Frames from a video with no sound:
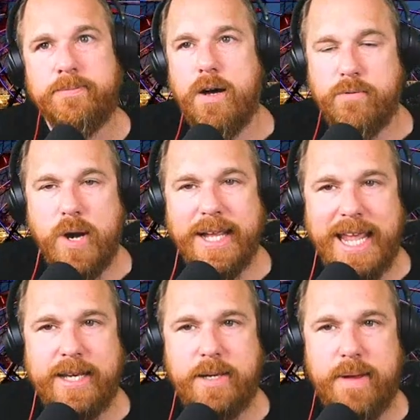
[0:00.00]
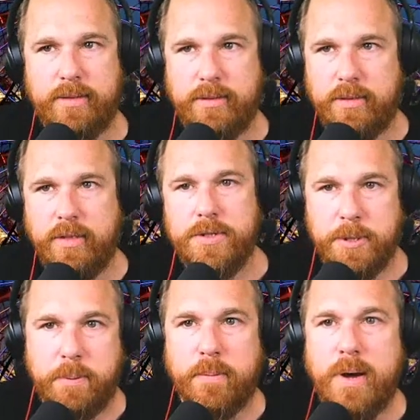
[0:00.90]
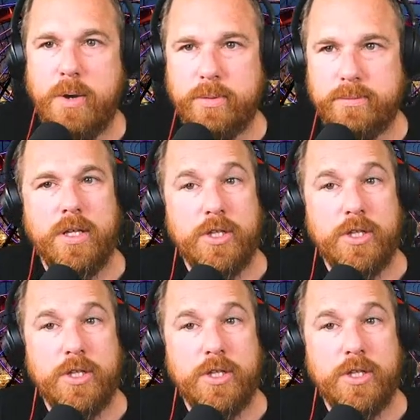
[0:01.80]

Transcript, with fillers: of Rock Candy Mountain to promote